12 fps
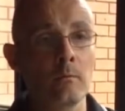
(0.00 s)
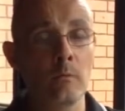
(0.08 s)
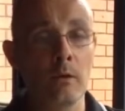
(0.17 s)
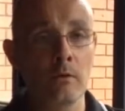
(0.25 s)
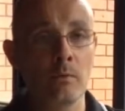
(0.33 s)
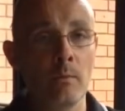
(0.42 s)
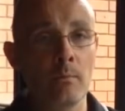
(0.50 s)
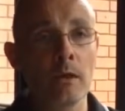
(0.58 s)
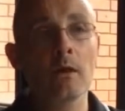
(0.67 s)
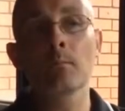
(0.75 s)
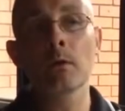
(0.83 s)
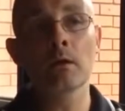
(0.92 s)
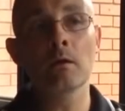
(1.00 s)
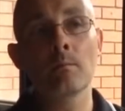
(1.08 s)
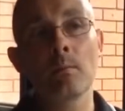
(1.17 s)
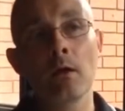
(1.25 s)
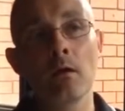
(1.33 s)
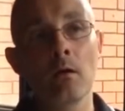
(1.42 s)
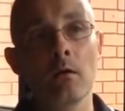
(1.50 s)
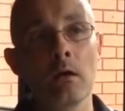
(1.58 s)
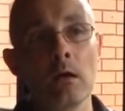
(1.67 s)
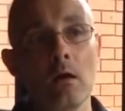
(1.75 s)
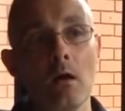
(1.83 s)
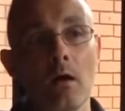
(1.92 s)
At least we're making money. But
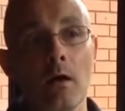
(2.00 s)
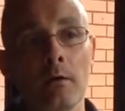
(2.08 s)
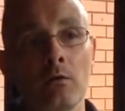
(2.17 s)
I